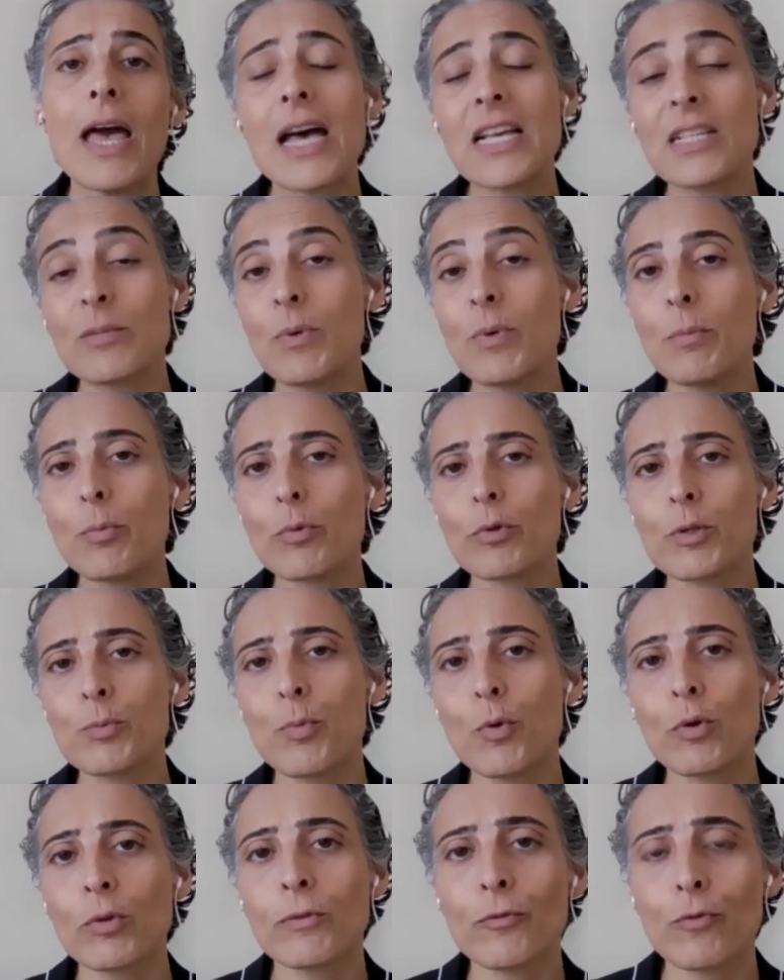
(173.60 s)
has been
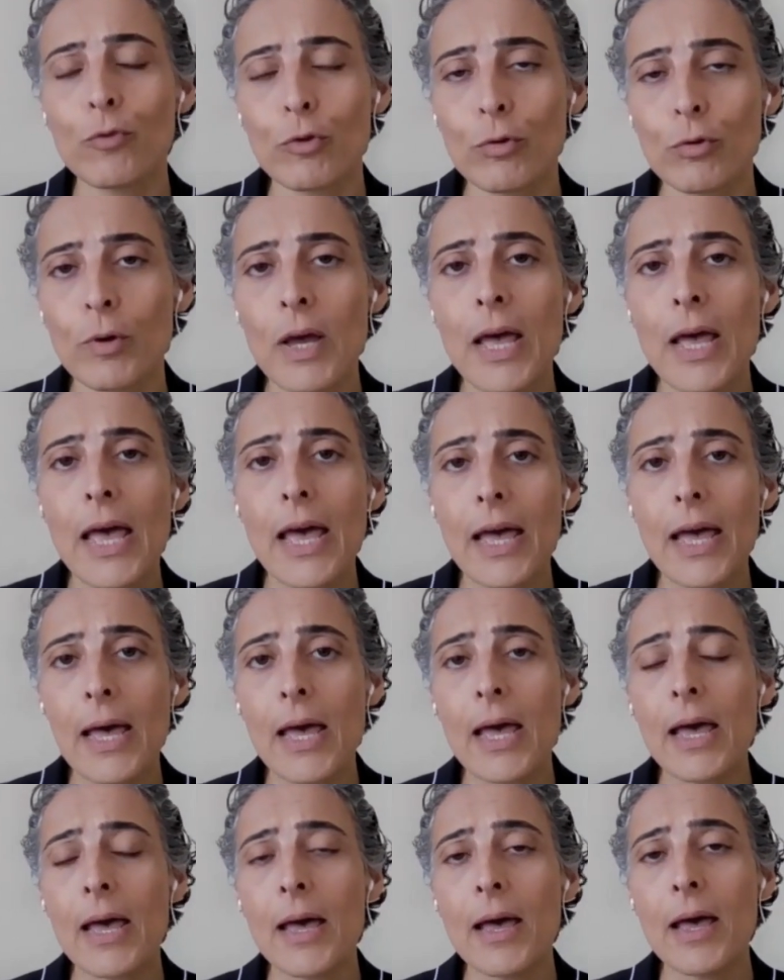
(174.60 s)
postponed for
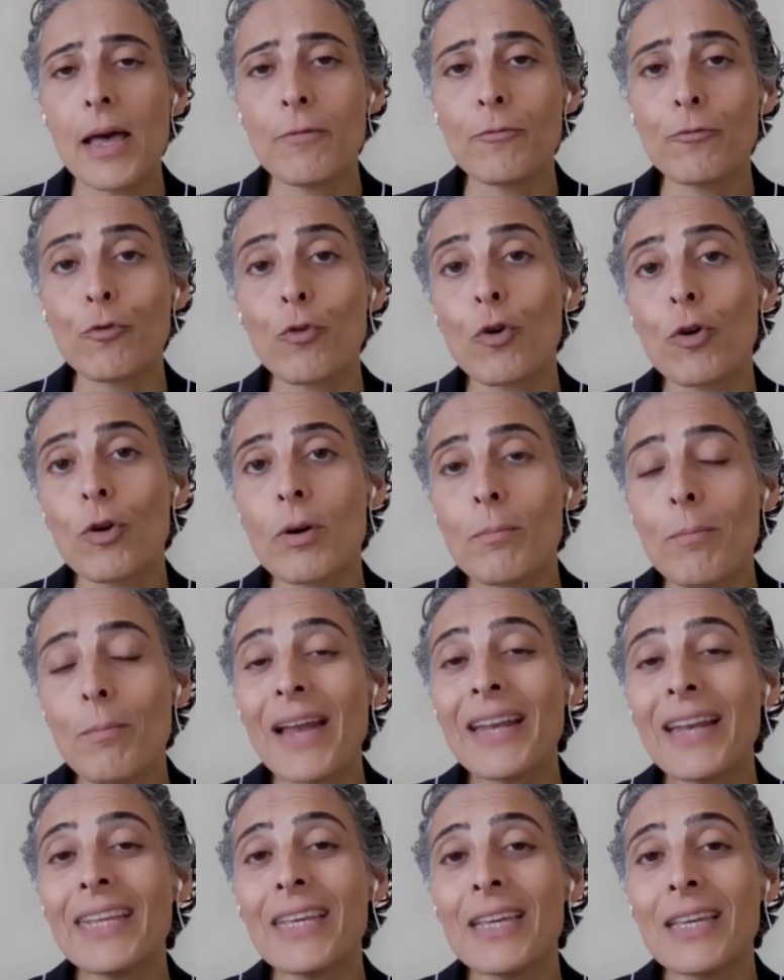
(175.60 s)

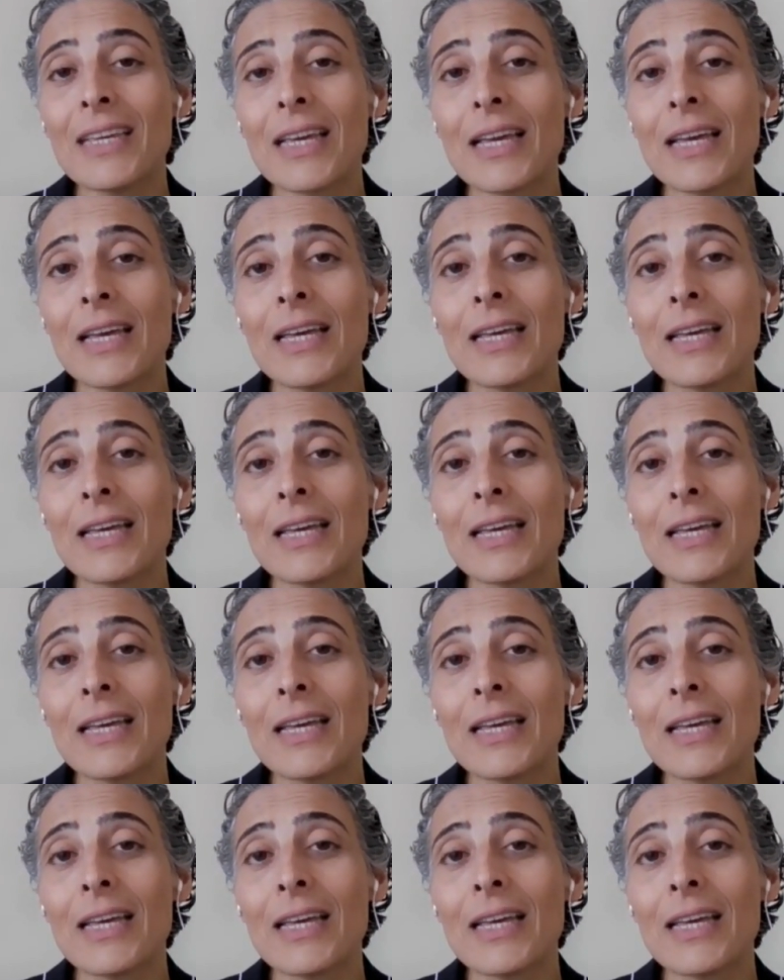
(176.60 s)
many